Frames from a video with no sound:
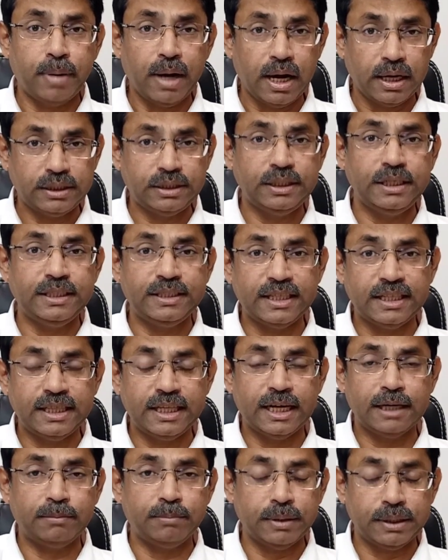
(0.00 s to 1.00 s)
parties
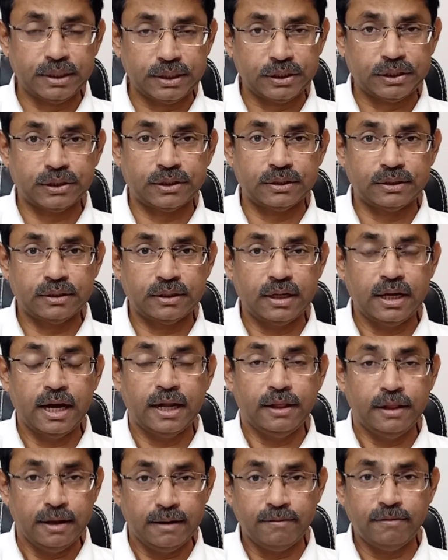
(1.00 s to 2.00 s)
in that petition,
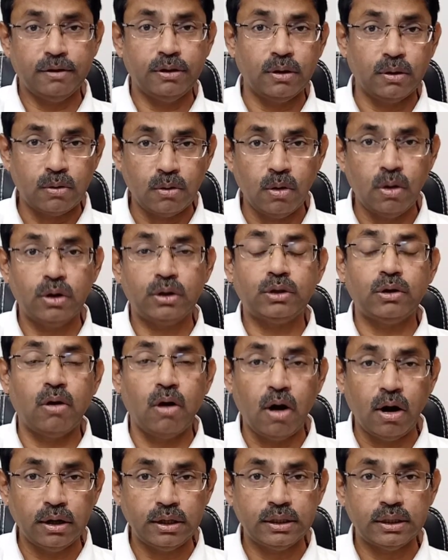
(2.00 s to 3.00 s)
and therefore the court
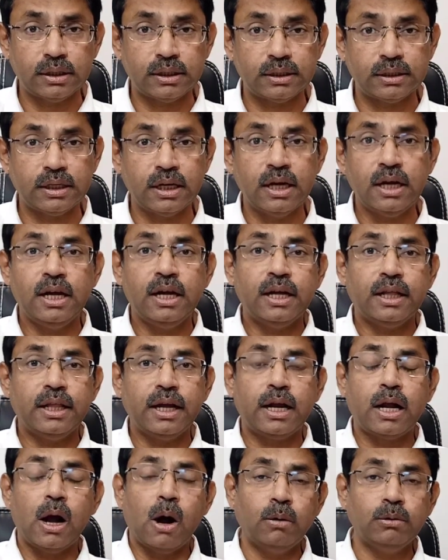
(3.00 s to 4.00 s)
ordered
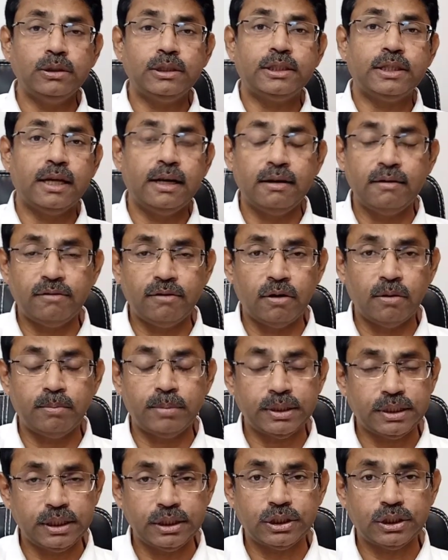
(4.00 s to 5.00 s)
the counsel
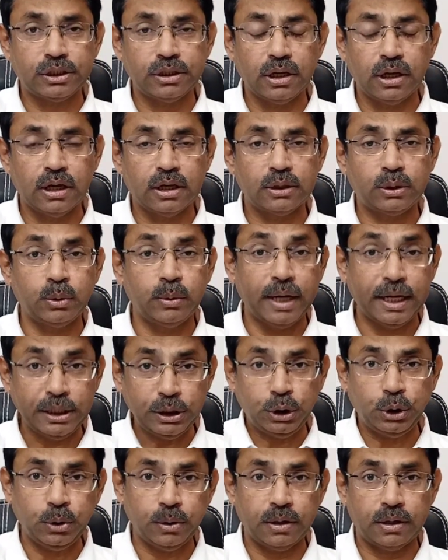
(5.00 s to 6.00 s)
for petitioner to
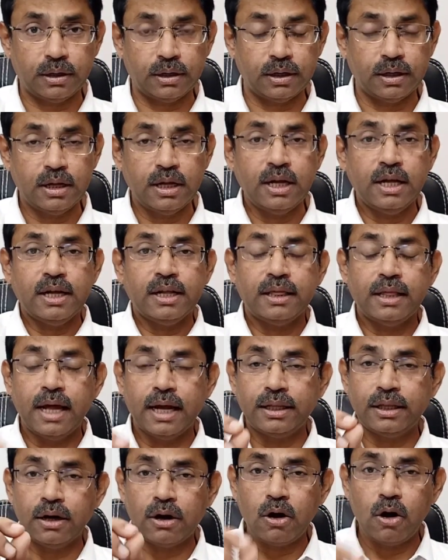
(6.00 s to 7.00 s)
ensure
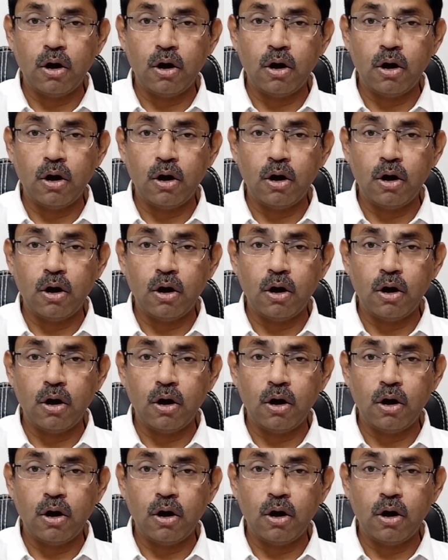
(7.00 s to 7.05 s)
that